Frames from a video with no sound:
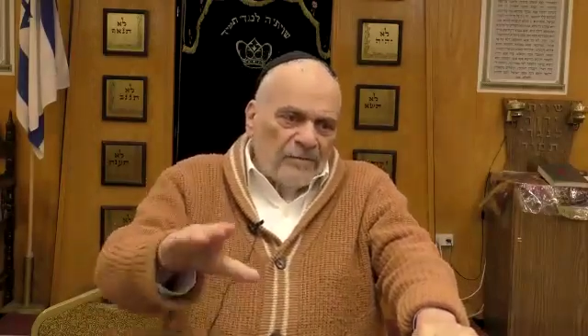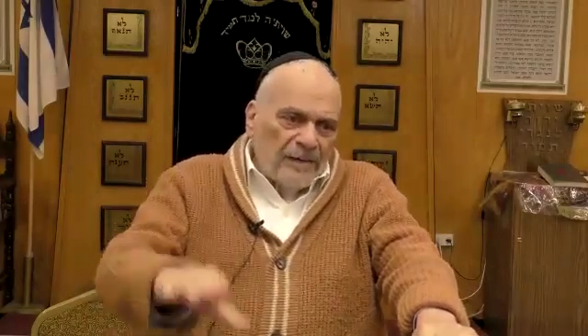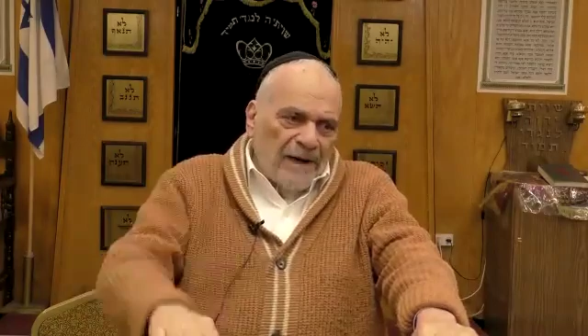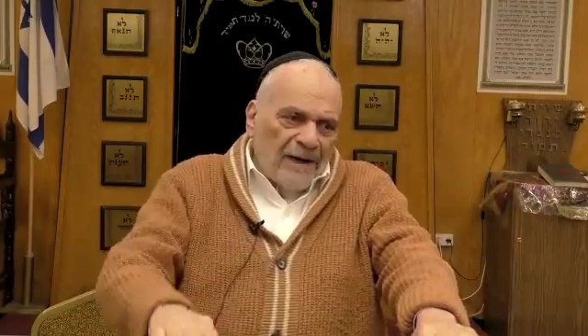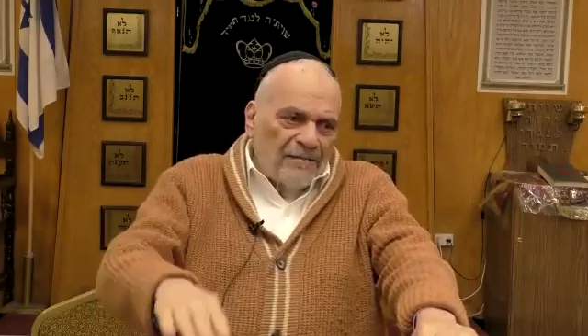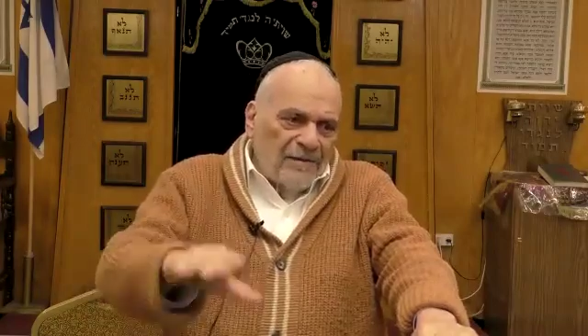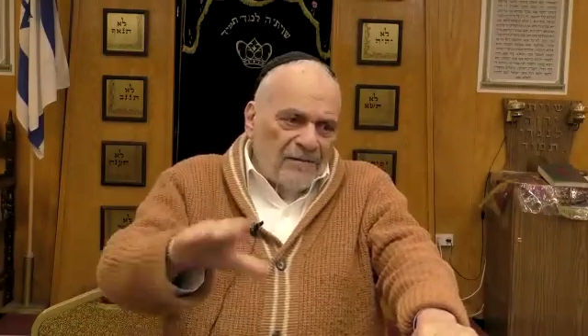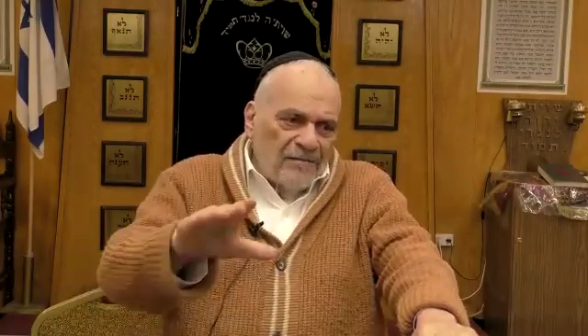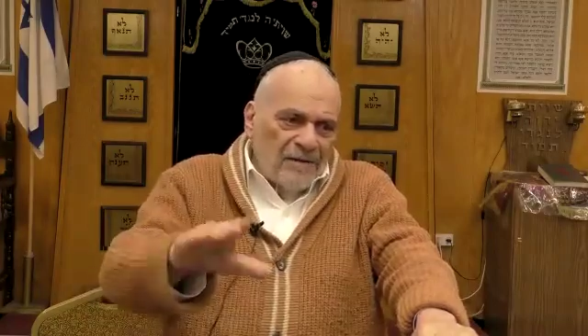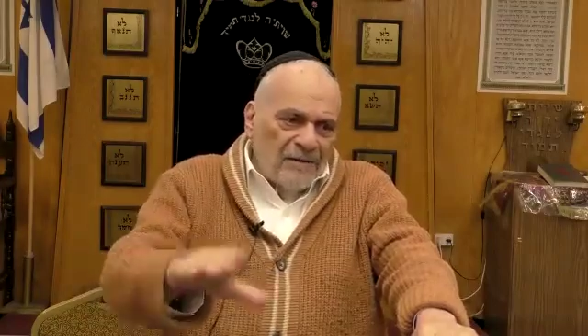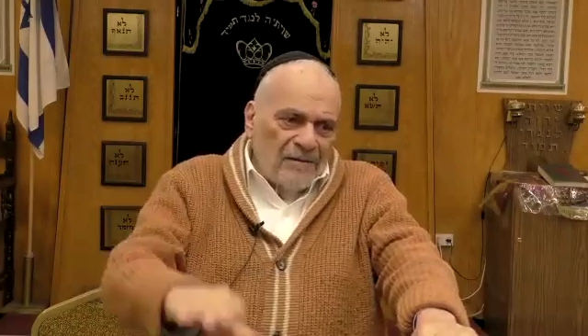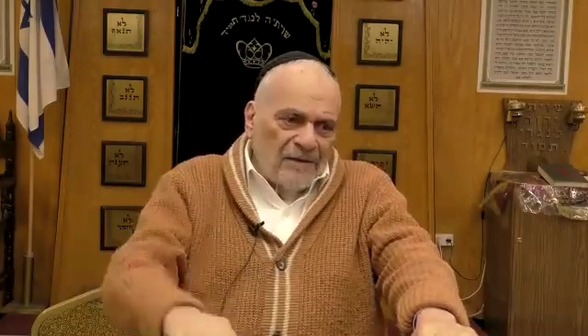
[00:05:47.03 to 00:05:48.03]
Paro
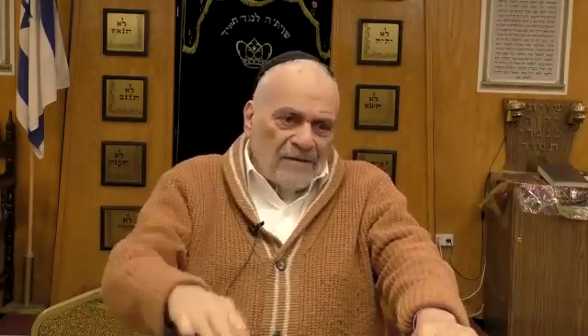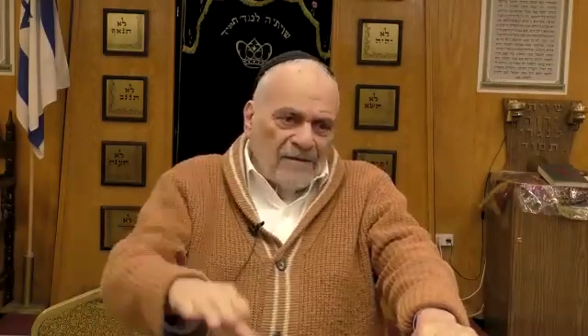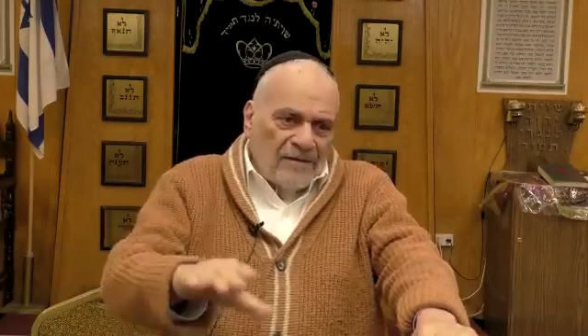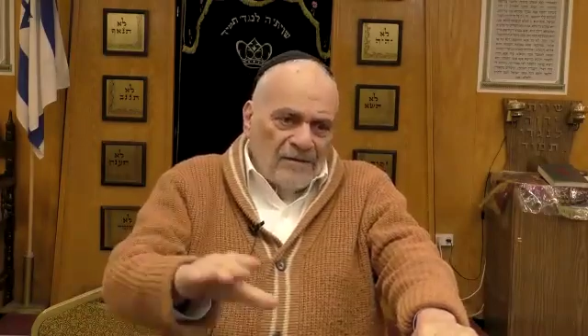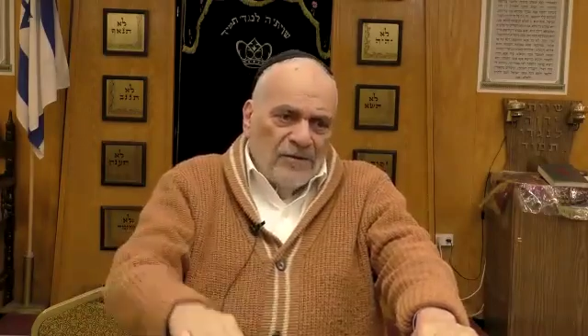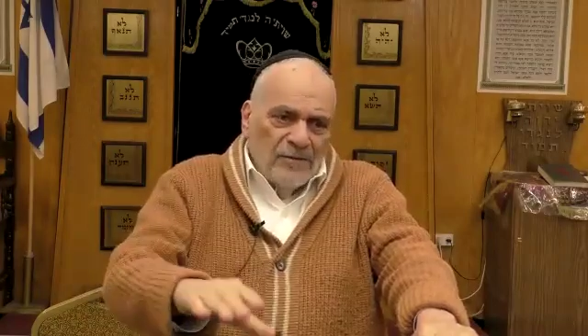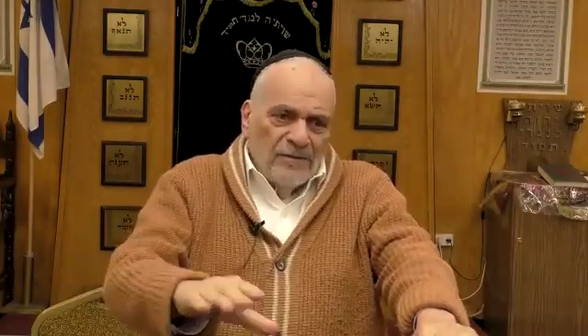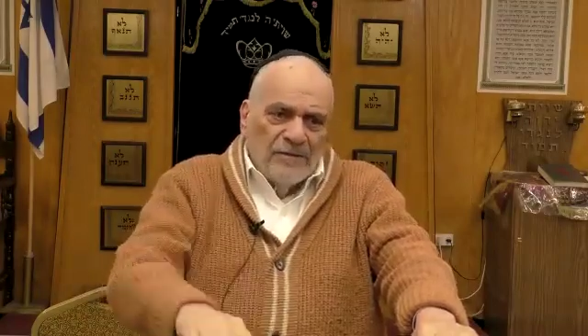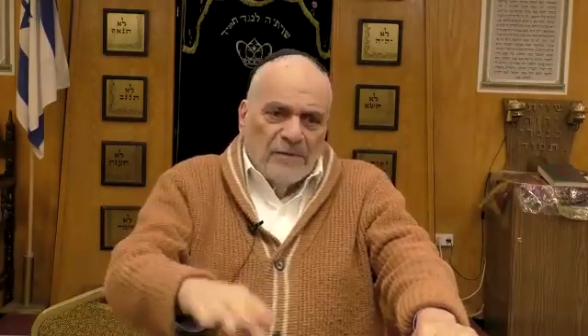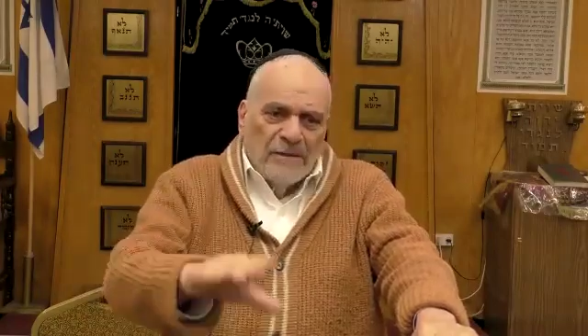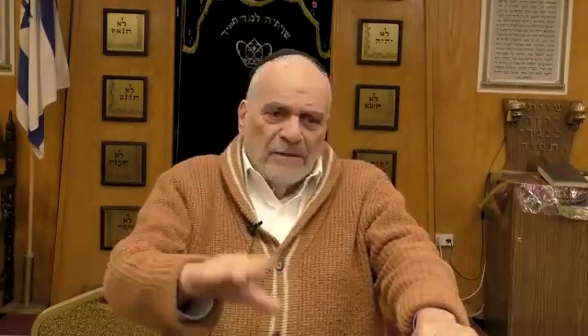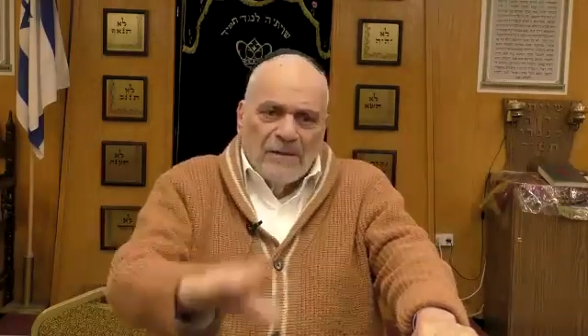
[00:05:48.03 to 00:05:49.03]
to let the Jewish
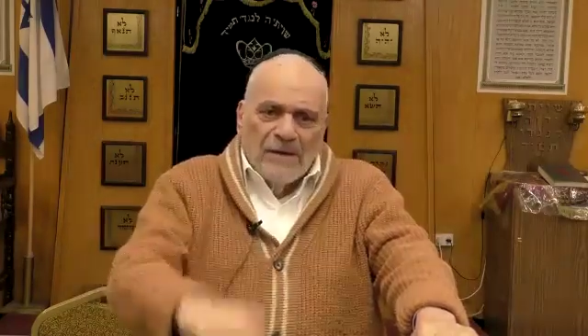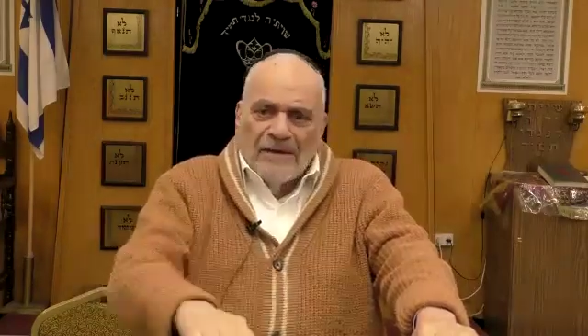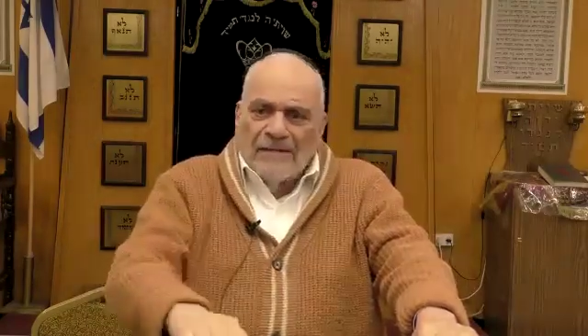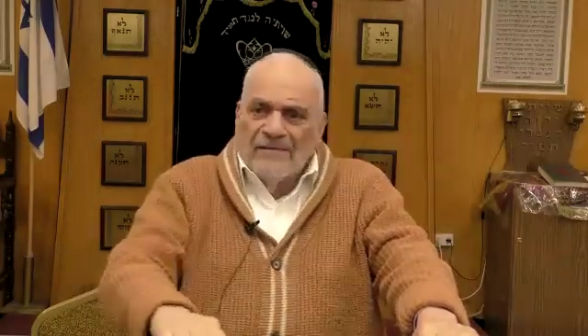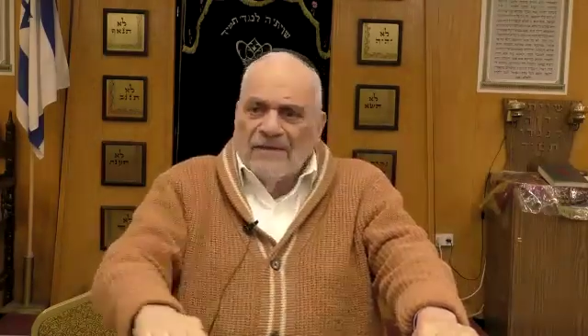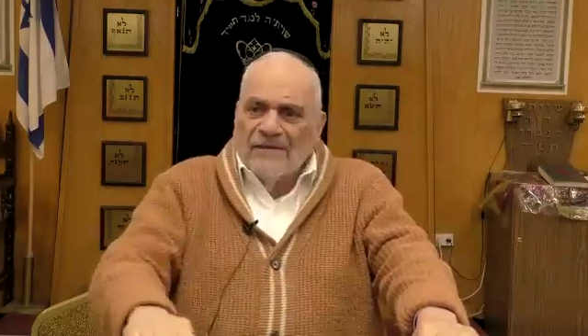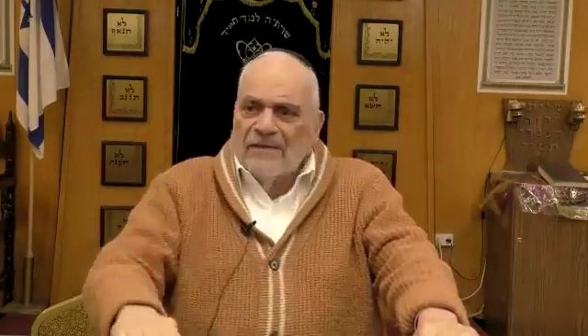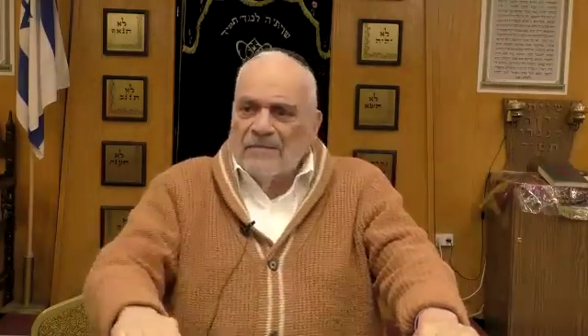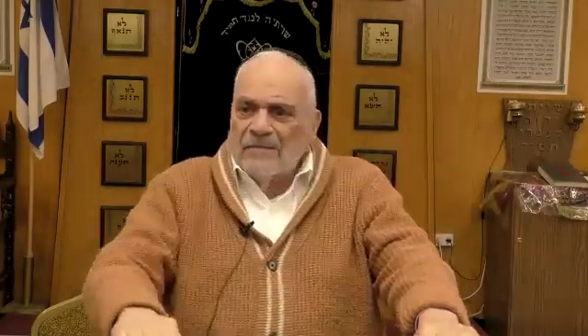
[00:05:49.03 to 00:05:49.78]
people out of Egypt.